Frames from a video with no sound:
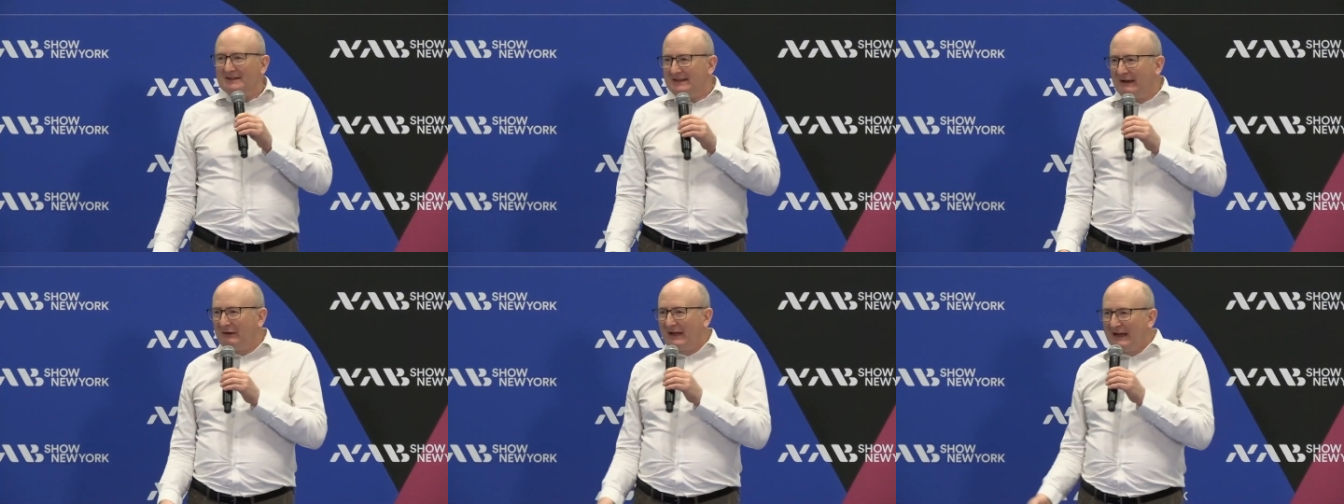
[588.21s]

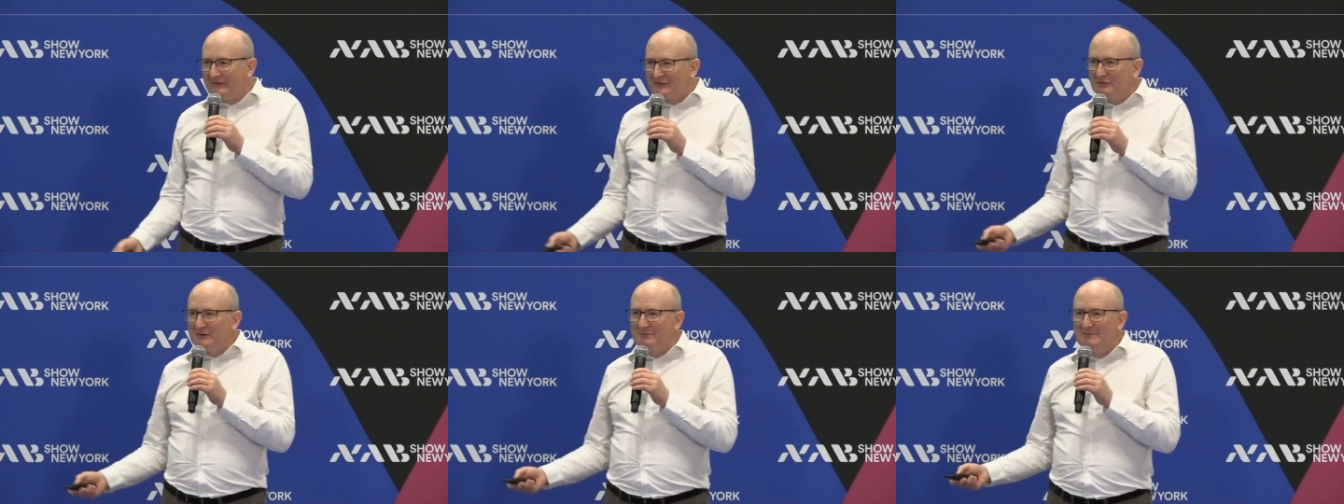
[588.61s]
Now, I
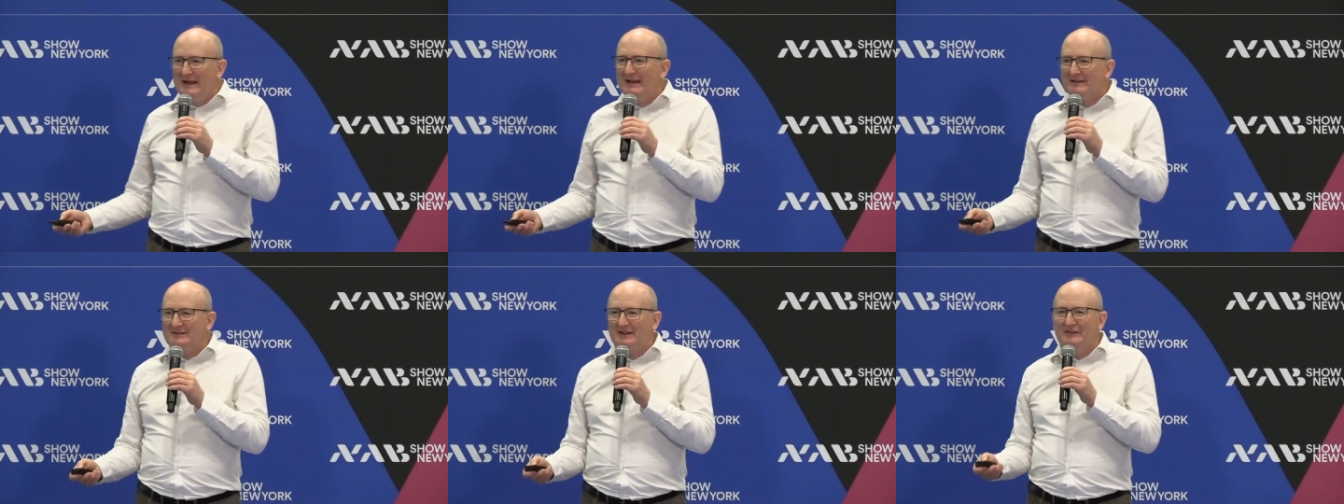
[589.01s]
have to
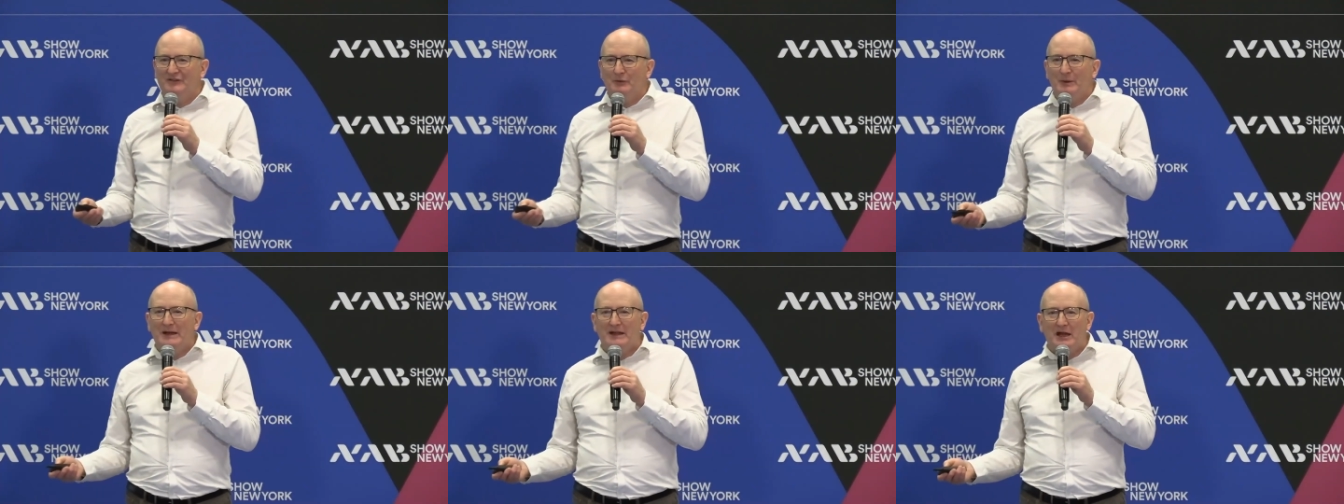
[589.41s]
admit,
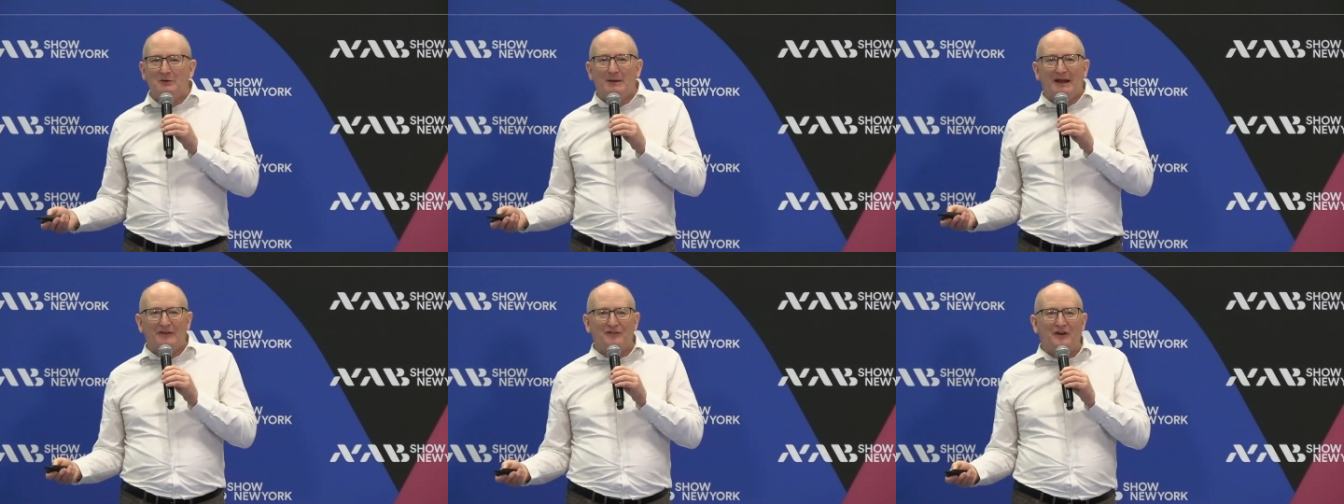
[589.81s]
if we go
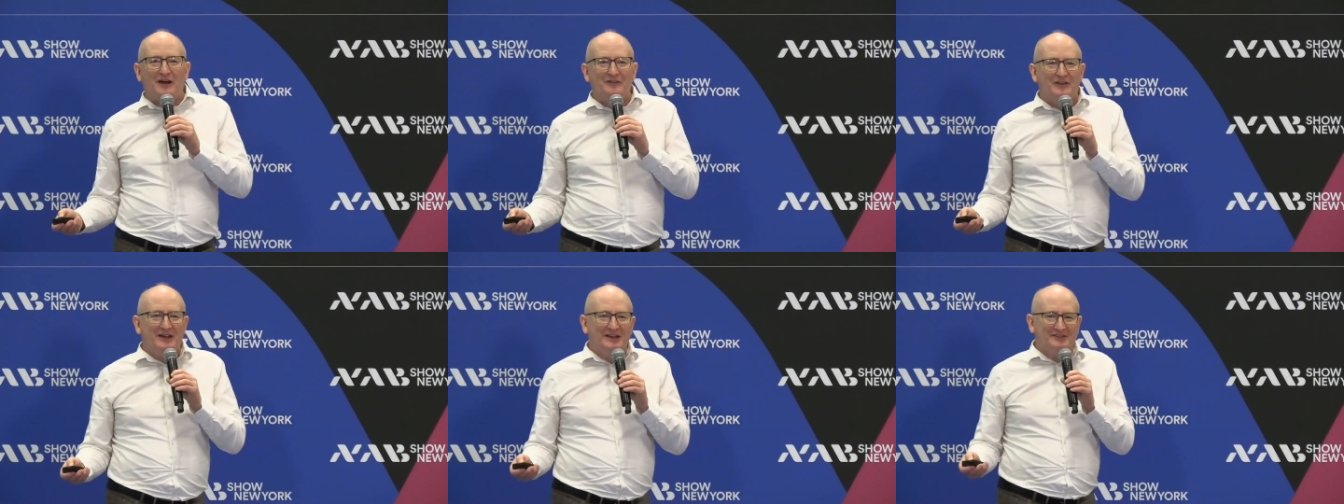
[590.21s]
back
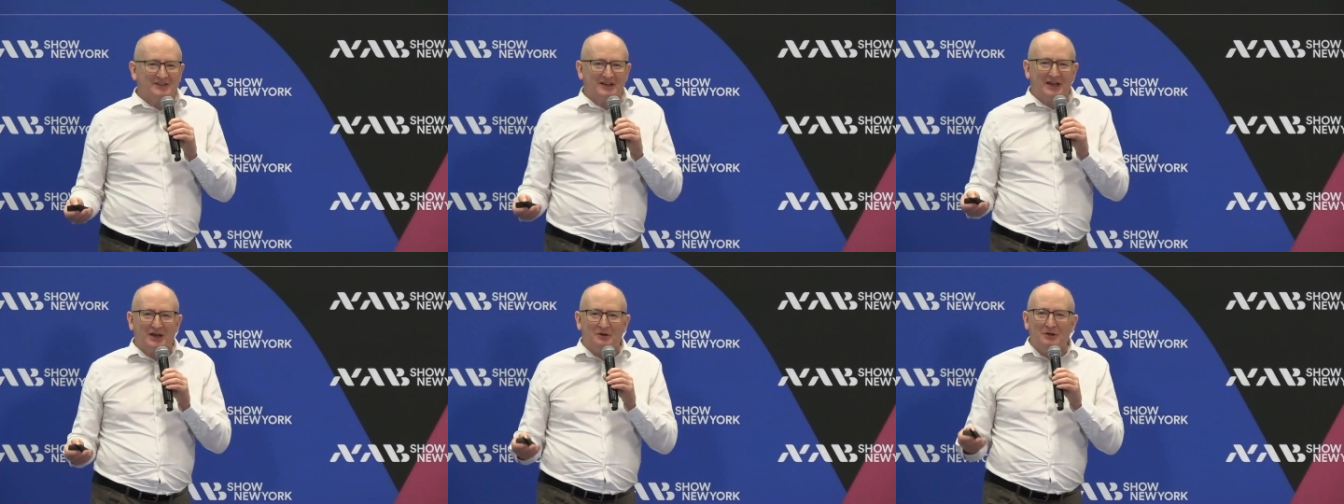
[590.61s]
5 years
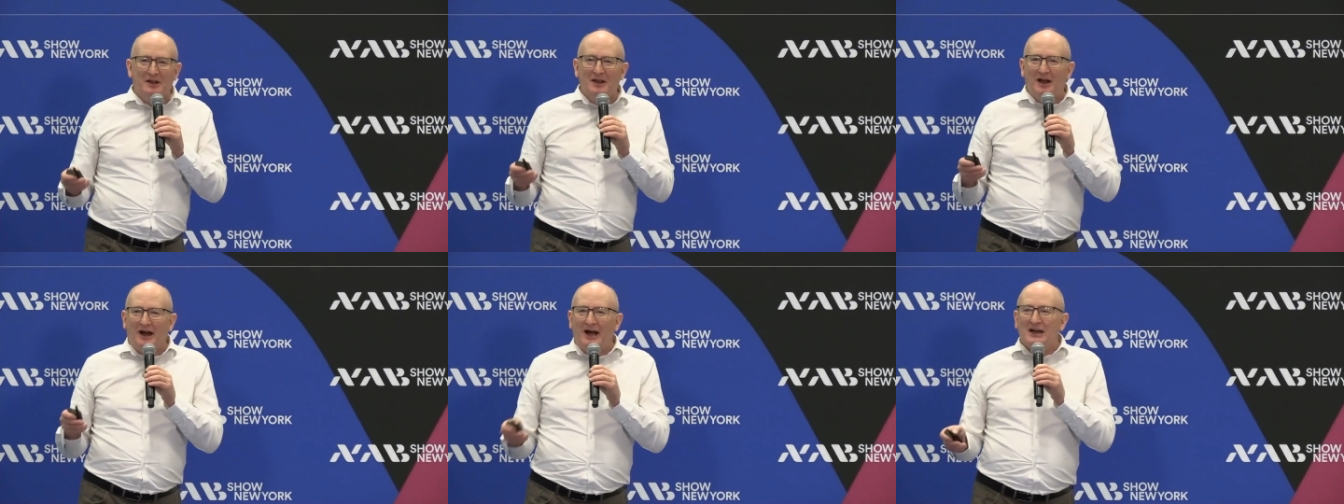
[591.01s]
ago,
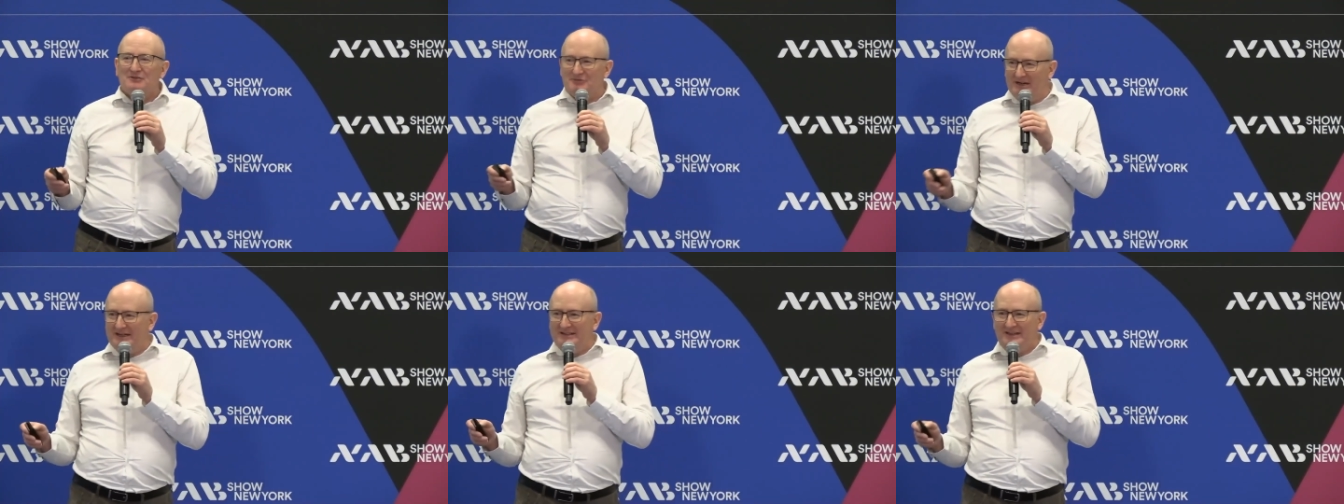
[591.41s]
I
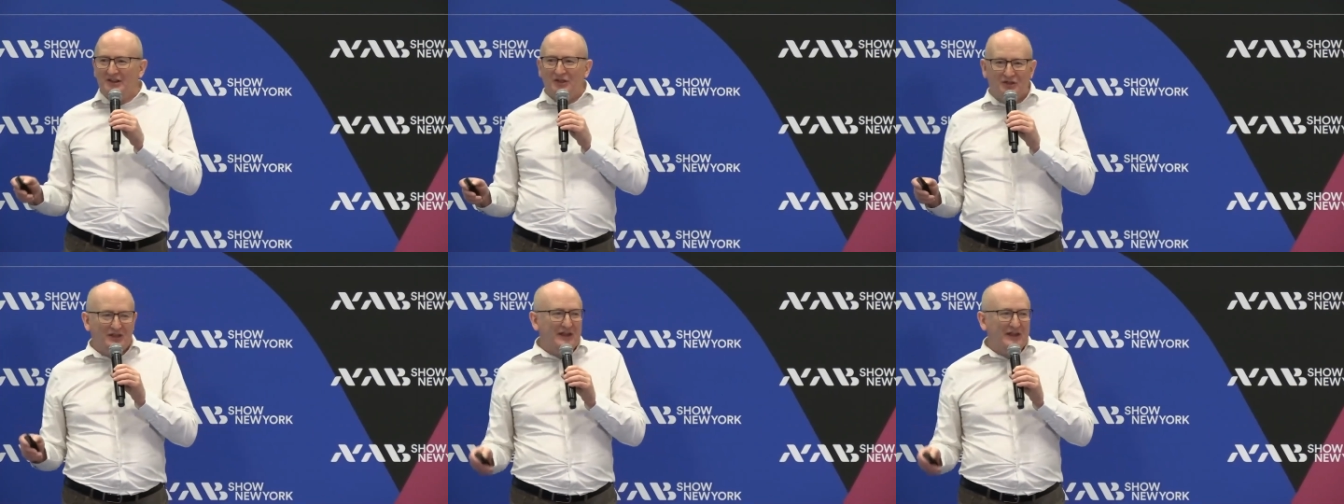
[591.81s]
really didn't